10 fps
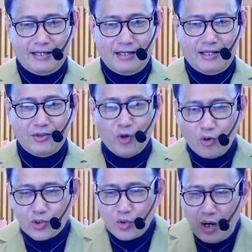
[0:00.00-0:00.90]

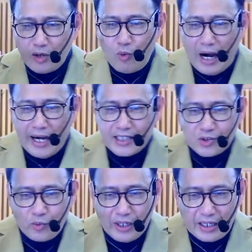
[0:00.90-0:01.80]
Those who are wise
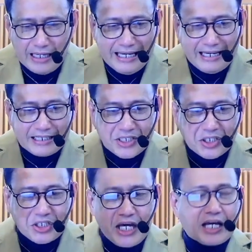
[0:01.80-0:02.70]
will
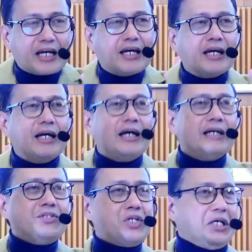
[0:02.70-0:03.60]
seek
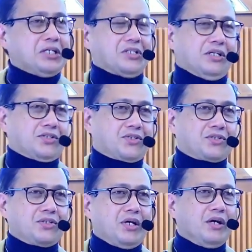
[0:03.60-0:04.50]

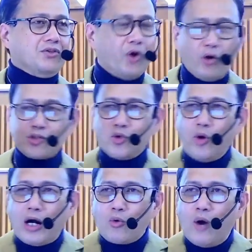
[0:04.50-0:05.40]
Jesus. Those who
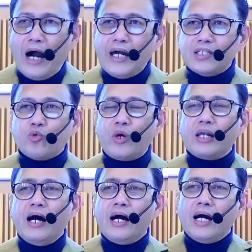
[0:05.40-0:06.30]
are wise
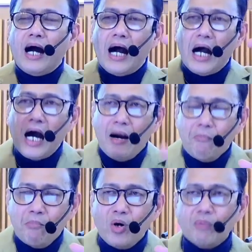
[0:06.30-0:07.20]
will
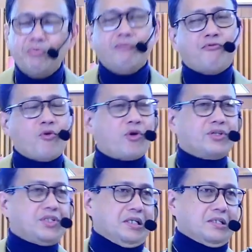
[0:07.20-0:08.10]
humble before
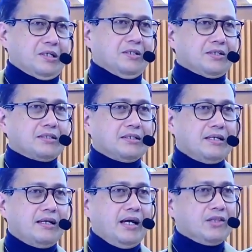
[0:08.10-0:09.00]
Jesus.
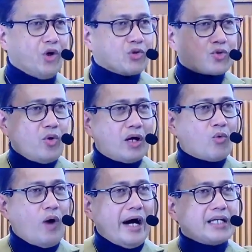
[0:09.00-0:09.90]
And those who are
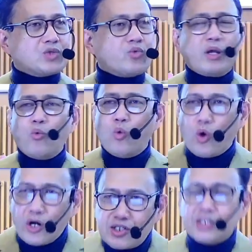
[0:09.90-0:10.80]
wise
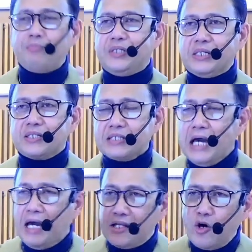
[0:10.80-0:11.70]
worship Jesus.
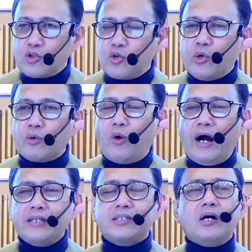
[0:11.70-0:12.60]
And those who are
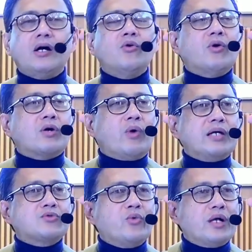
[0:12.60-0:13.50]

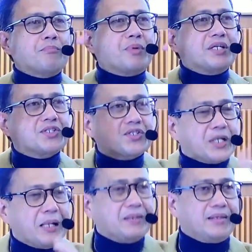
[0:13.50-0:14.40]
wise will
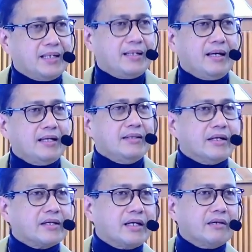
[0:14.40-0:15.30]
present
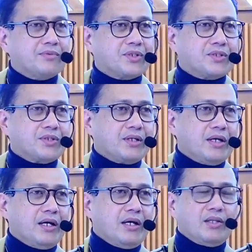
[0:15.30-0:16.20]
their gifts
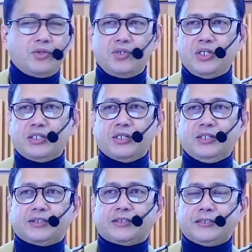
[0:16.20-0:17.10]
to
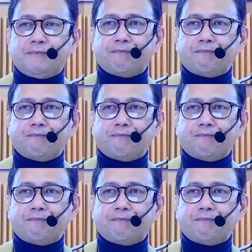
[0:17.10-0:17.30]
Jesus.